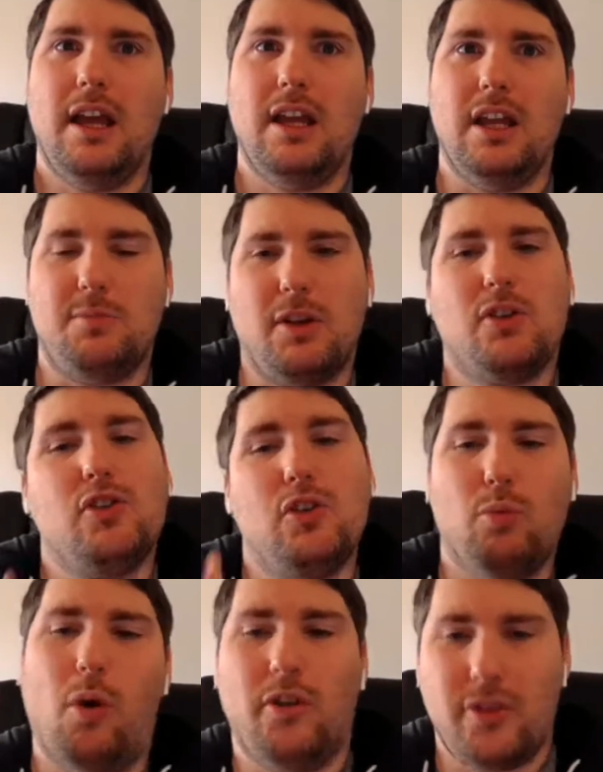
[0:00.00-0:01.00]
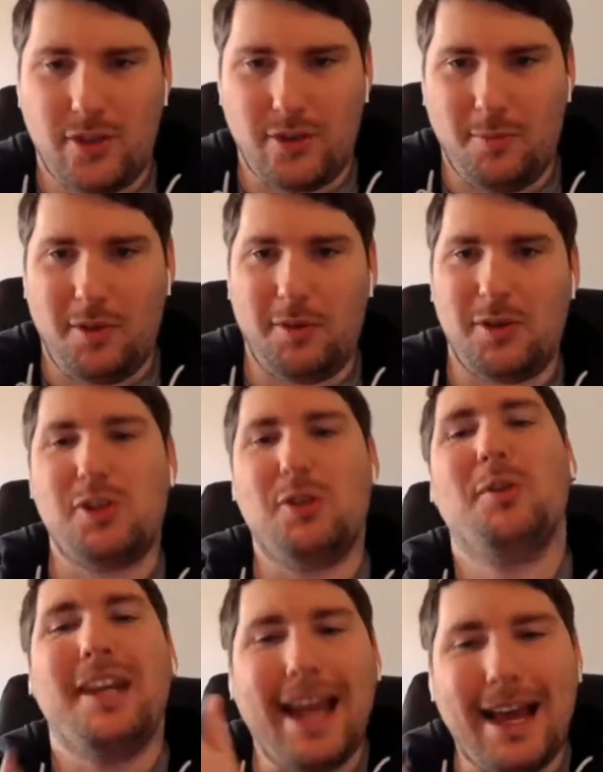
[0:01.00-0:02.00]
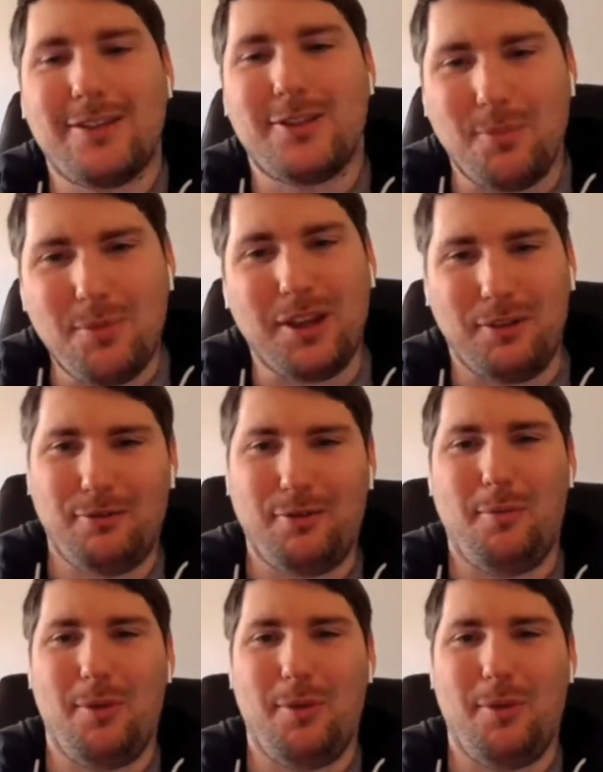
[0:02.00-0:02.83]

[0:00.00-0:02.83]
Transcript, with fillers: it's because you want something, because you want to get something from hmm.